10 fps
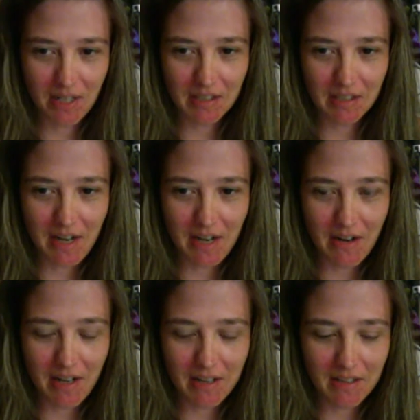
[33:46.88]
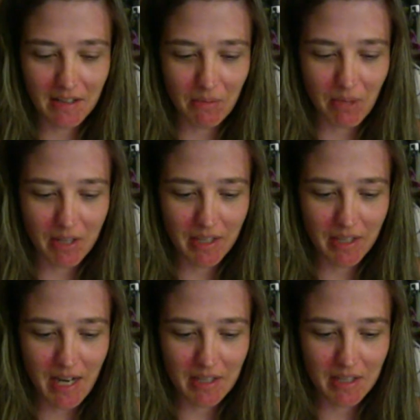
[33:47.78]
there, and I seen one of the
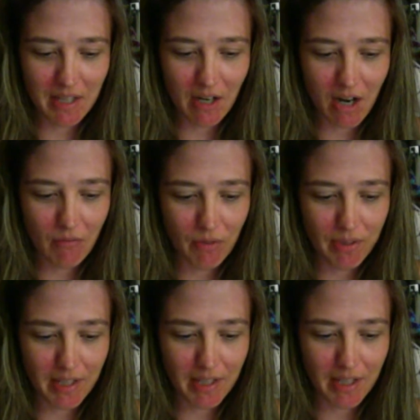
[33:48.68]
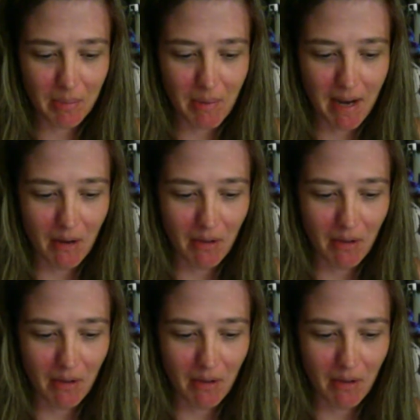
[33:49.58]
cats take off with it in their mouth.